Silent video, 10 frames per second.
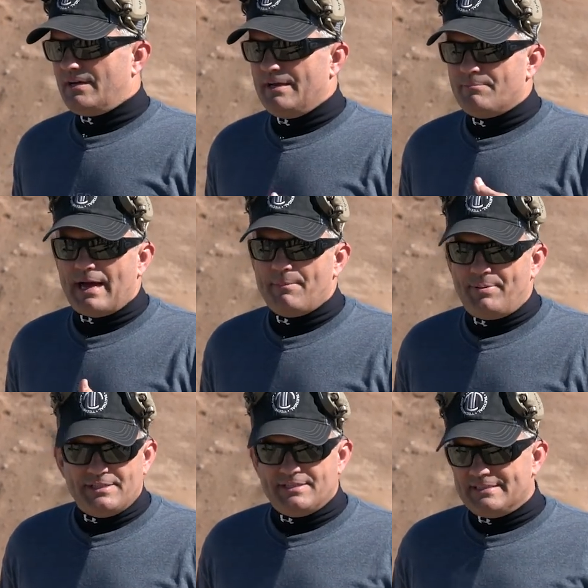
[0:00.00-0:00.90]
In my
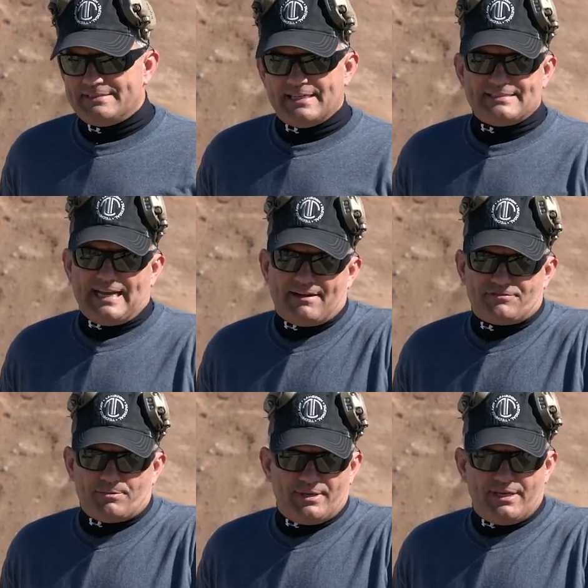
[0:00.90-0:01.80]
opinion, it doesn't have
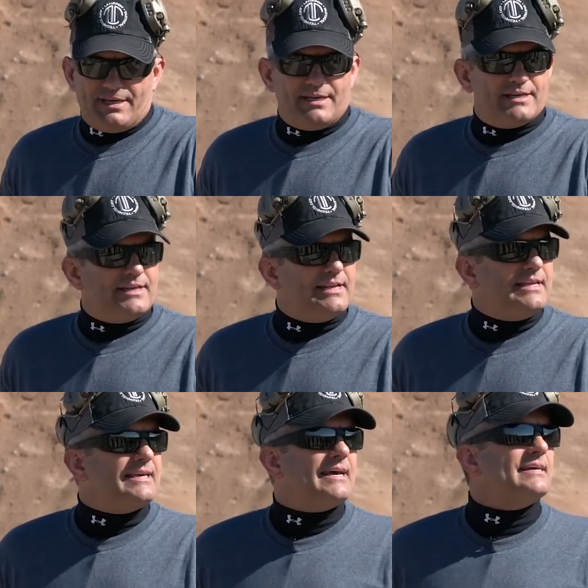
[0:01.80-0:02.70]
to be in any
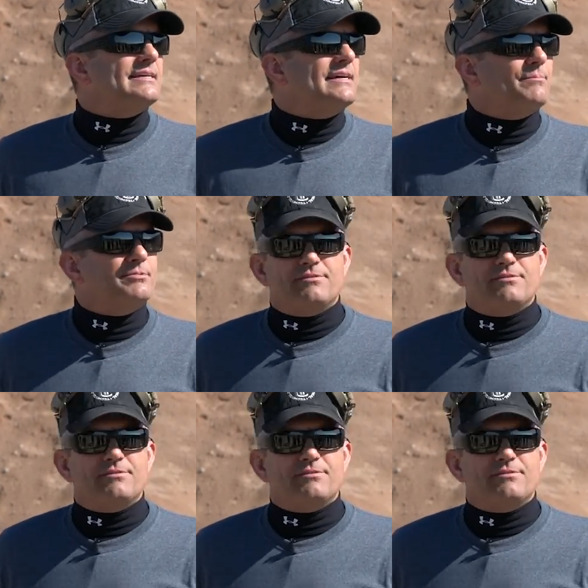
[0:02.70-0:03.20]
kind of cupped